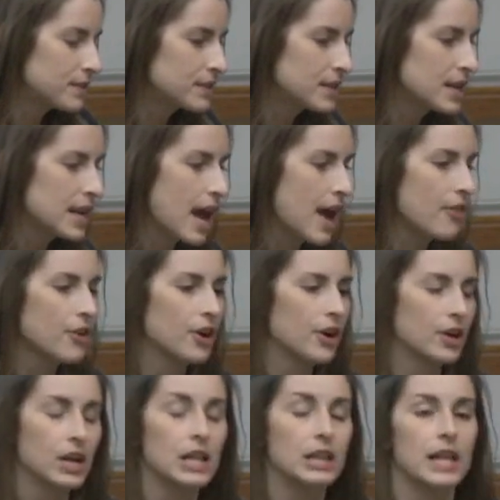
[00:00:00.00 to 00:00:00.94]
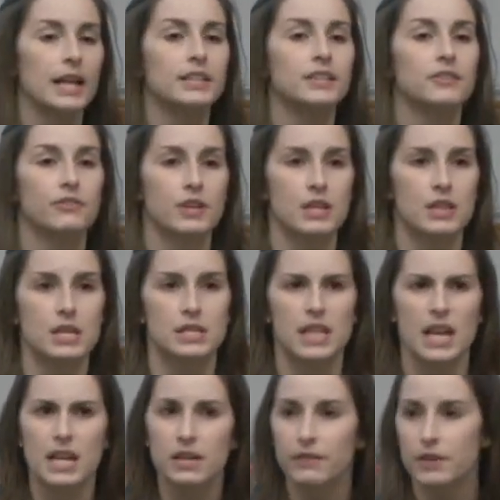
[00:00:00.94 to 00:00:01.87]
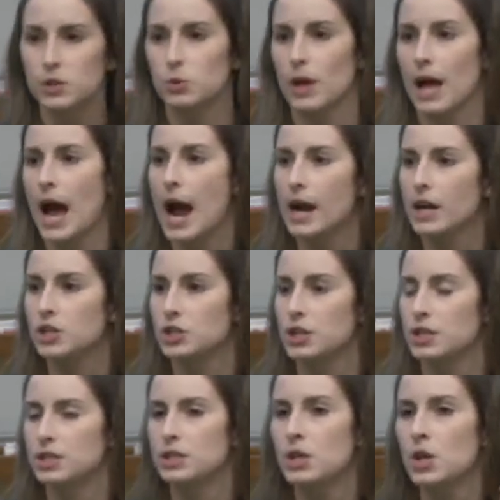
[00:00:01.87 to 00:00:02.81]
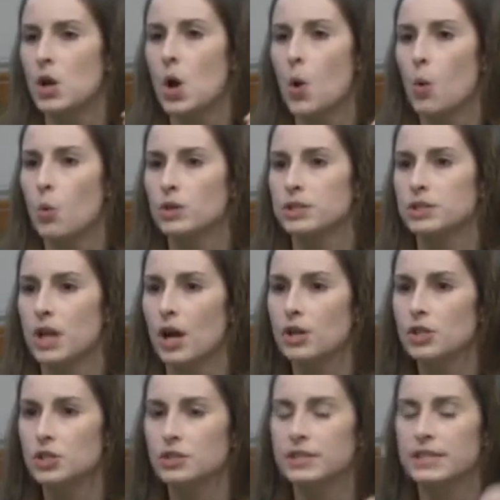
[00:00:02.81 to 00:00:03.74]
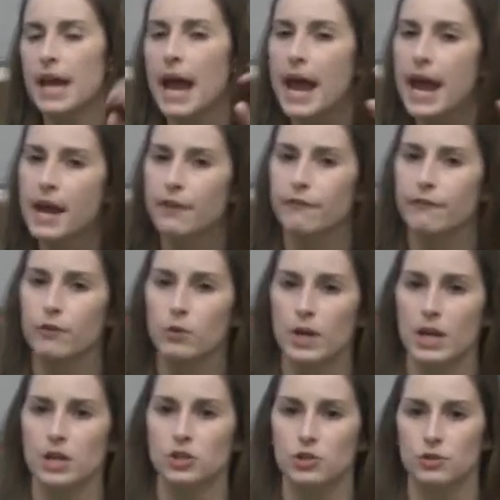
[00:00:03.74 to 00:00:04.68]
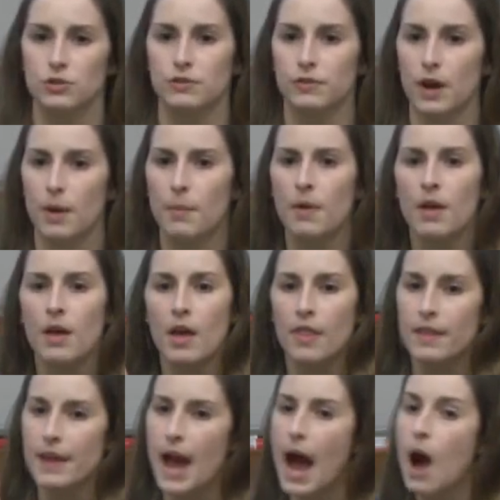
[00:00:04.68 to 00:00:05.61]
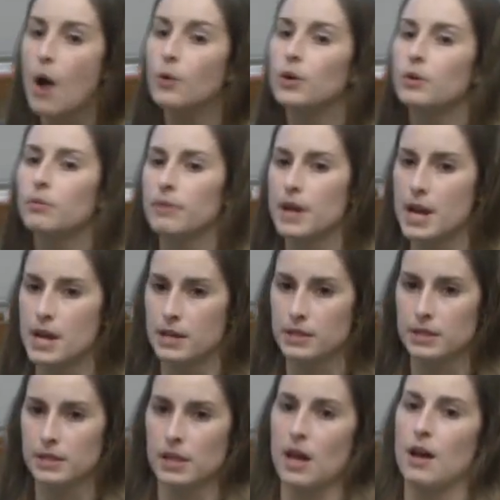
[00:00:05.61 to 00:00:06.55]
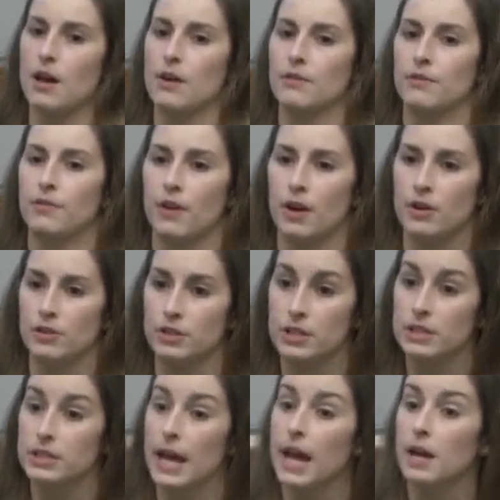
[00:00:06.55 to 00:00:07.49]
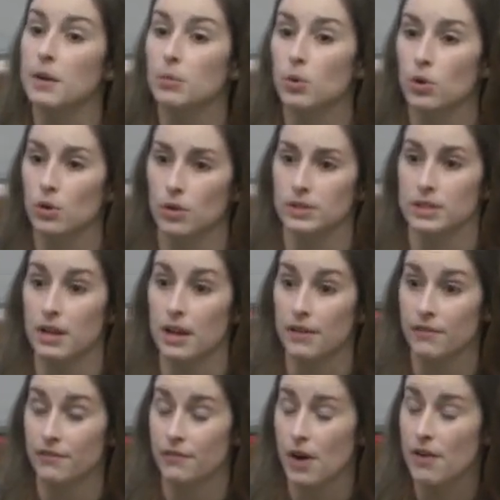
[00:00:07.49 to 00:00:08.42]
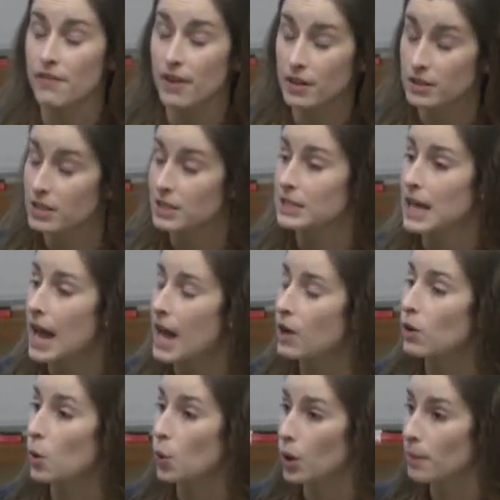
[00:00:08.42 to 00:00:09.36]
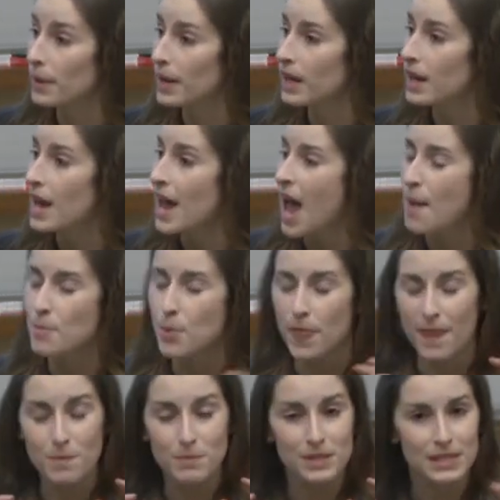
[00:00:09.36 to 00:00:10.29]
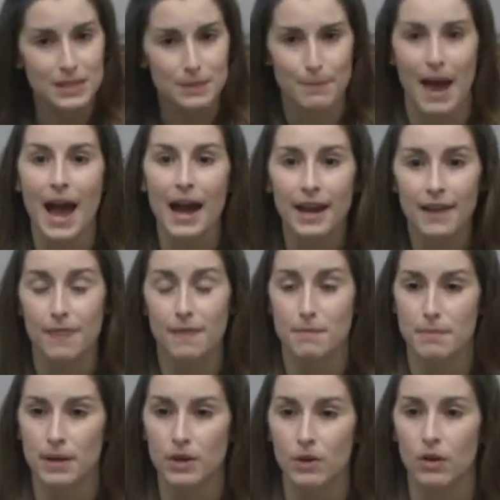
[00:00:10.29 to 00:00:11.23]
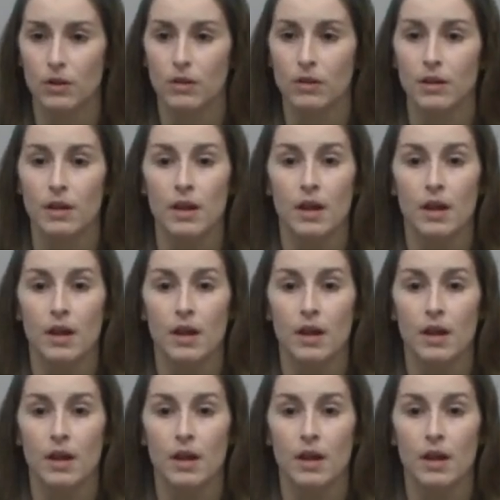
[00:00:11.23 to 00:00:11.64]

together, collectively, these individual actions will start to take food issues from the outer rings of our societal, of our societal orbit and put them smack in the middle.